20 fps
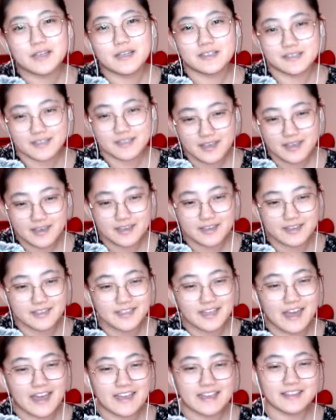
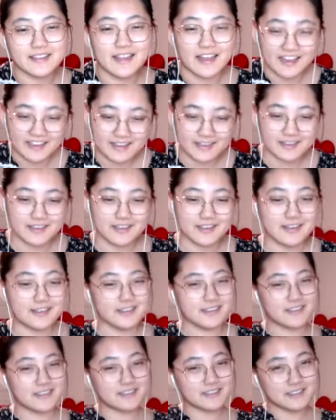Again, I like
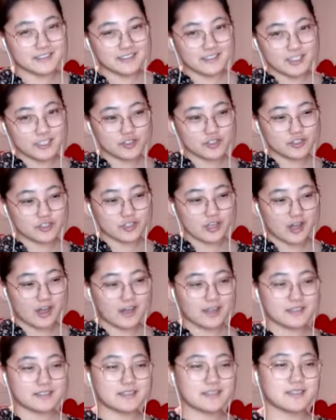the clean
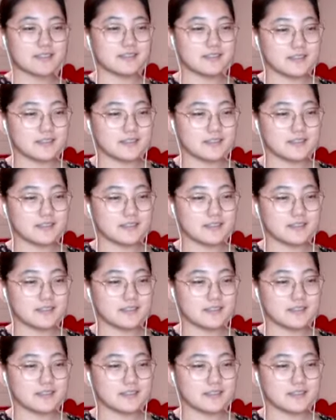shot.